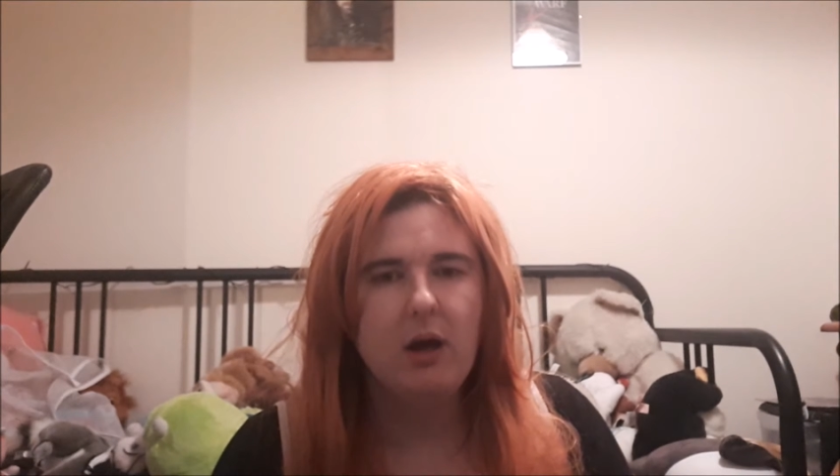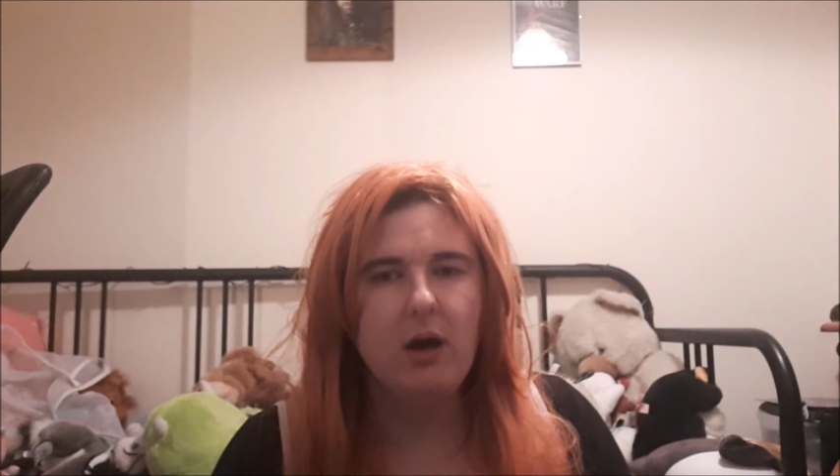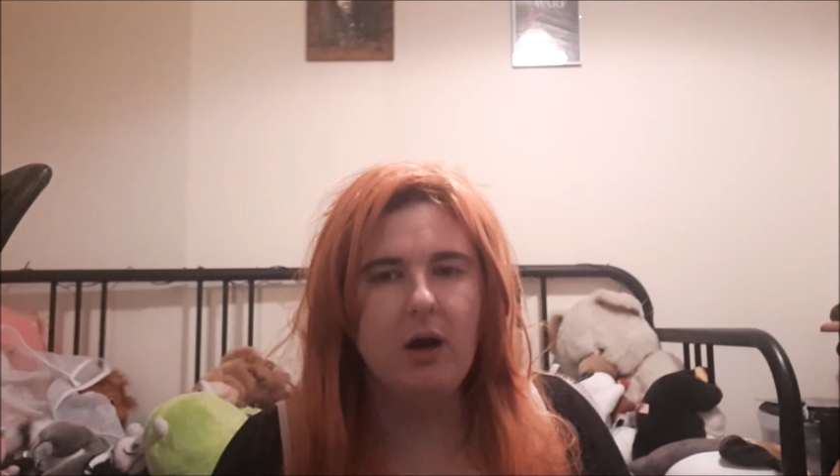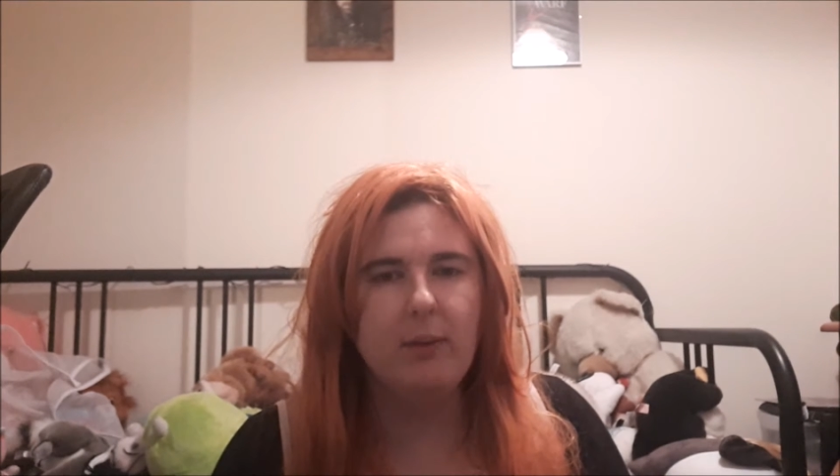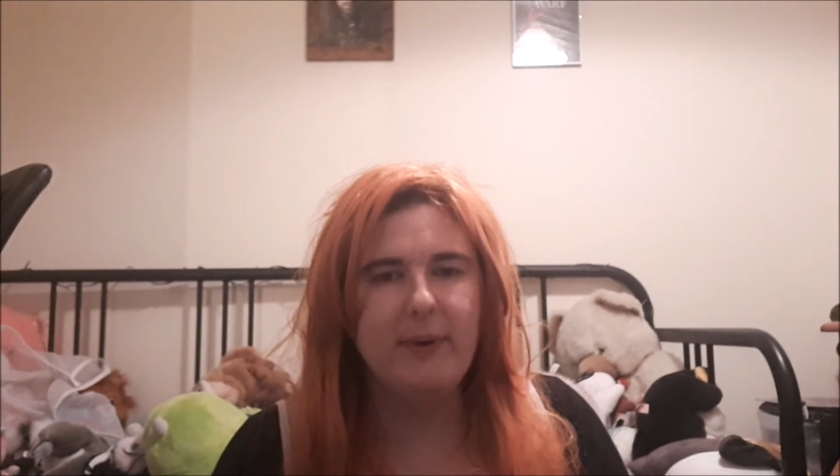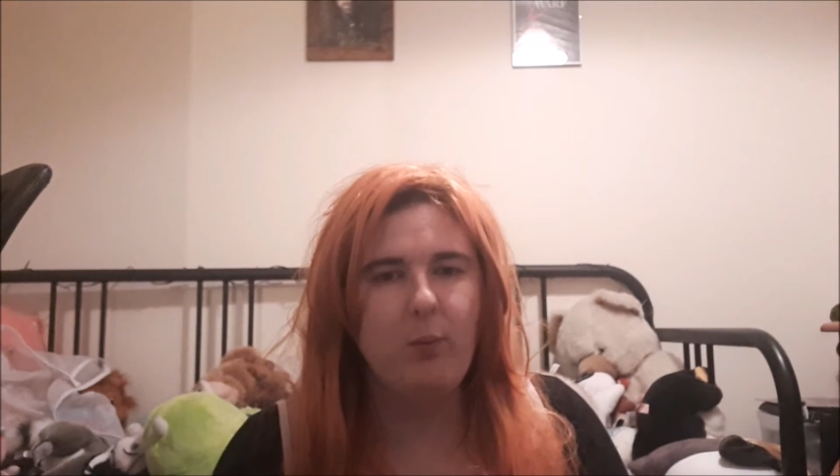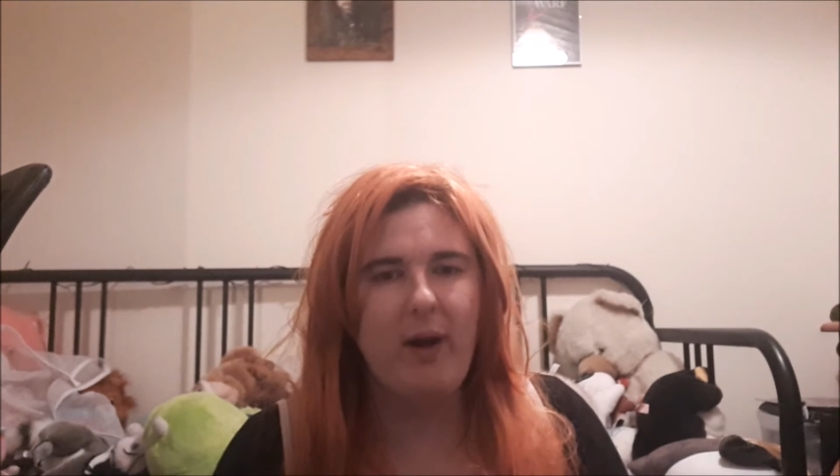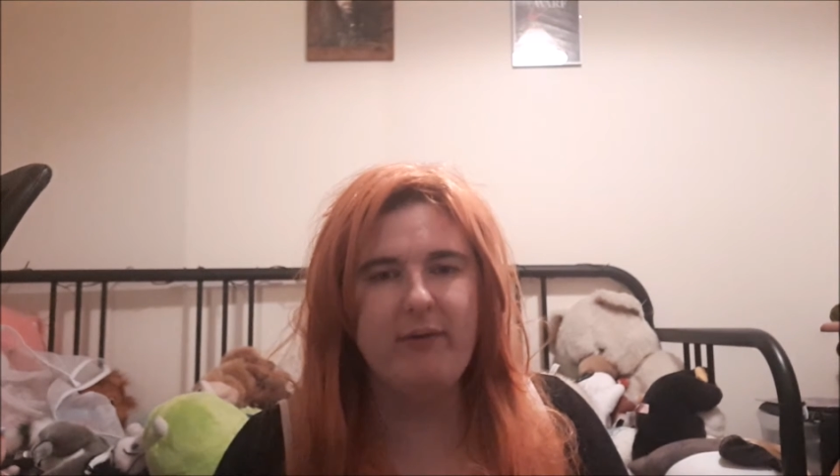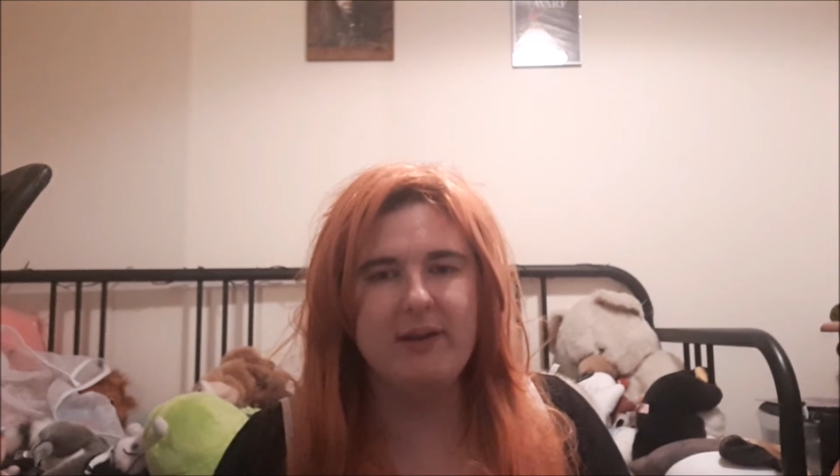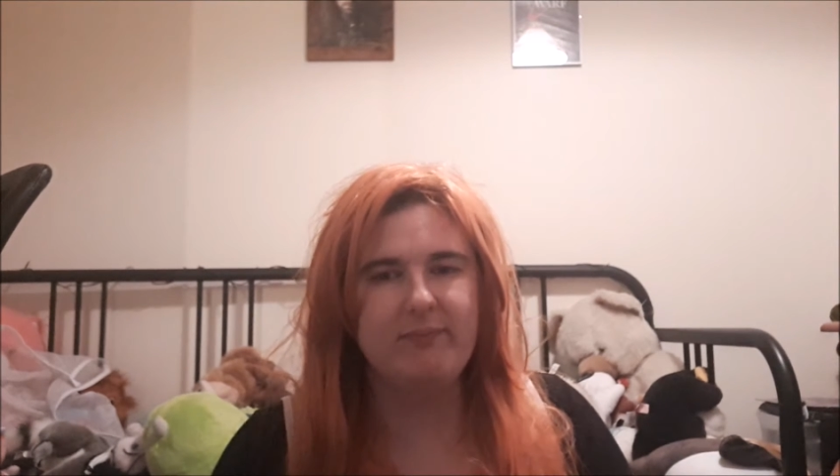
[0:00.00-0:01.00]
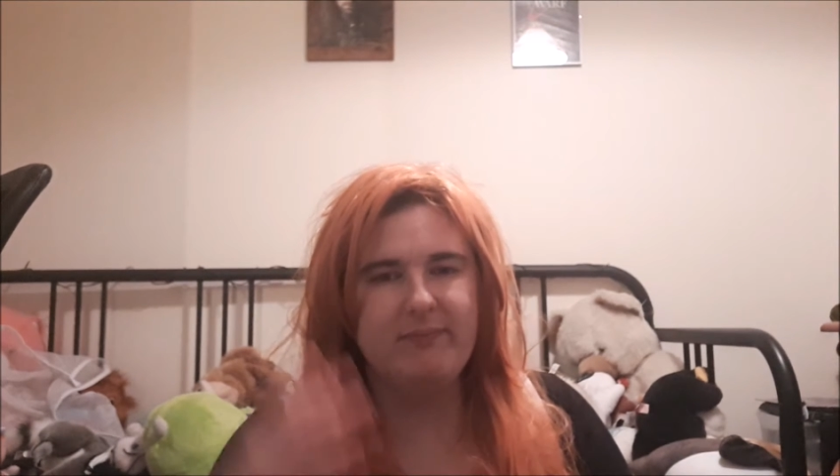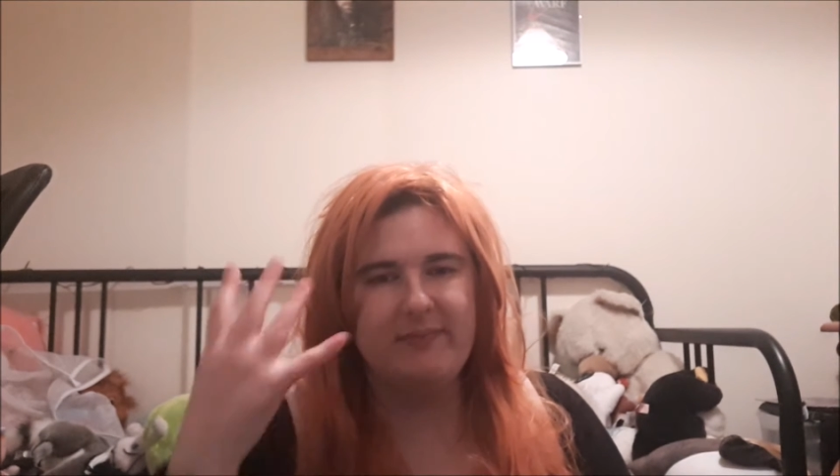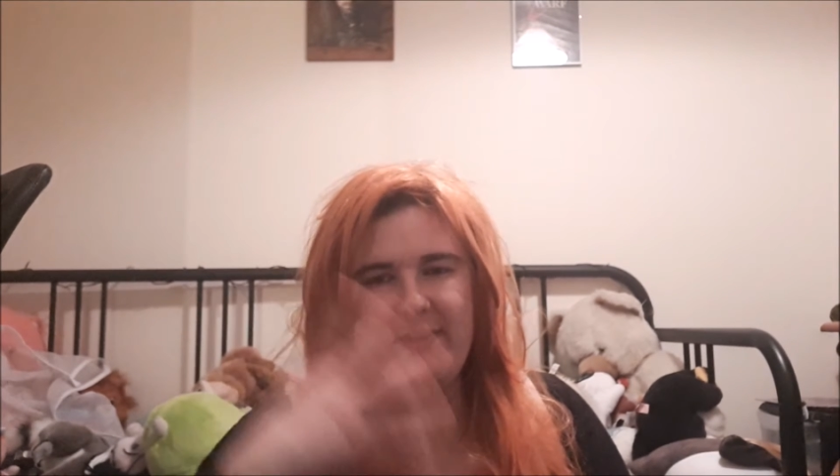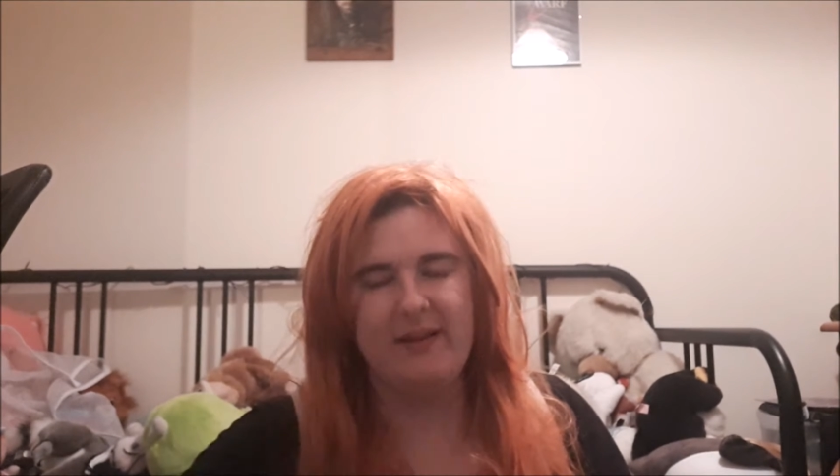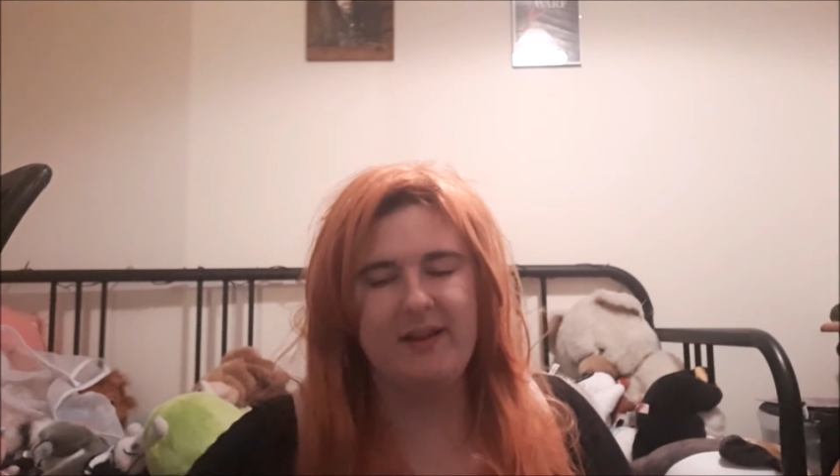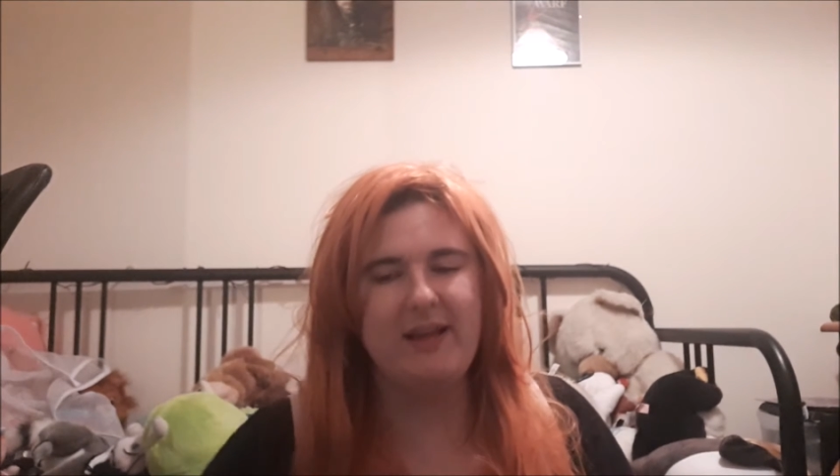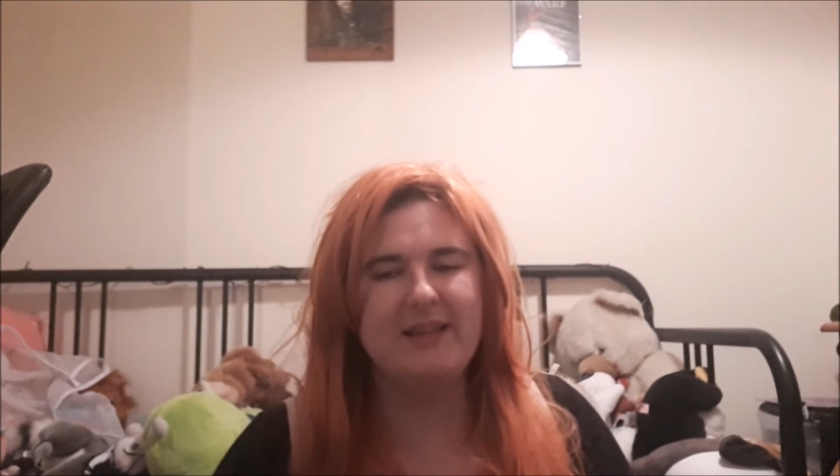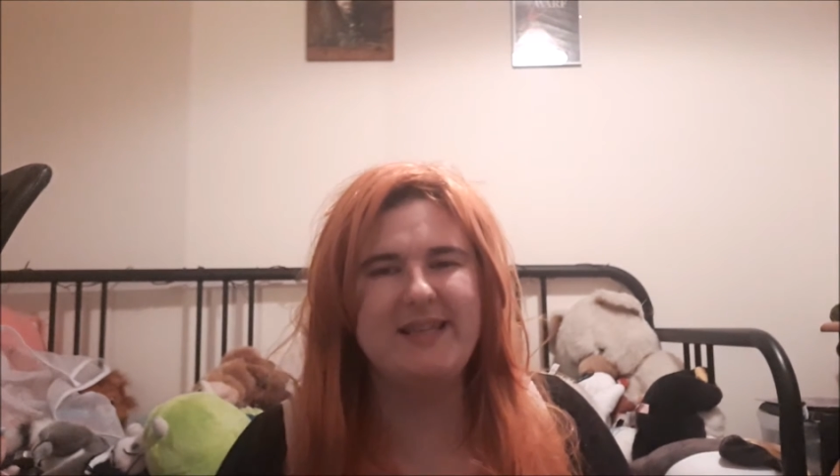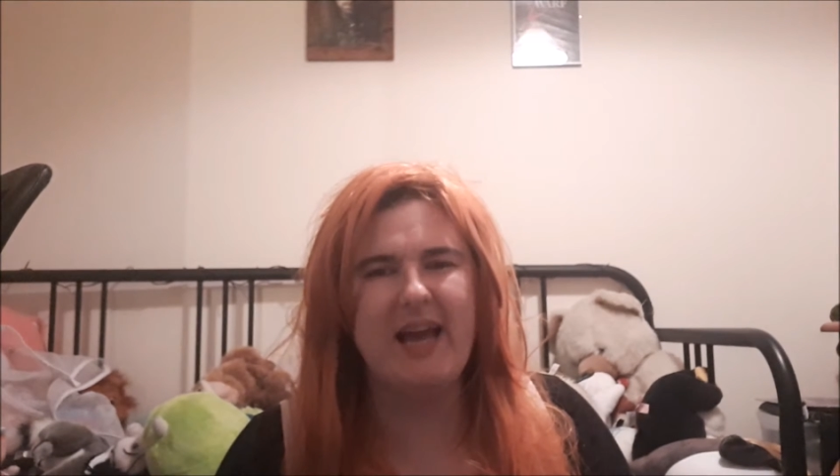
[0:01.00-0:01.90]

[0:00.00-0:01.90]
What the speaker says: and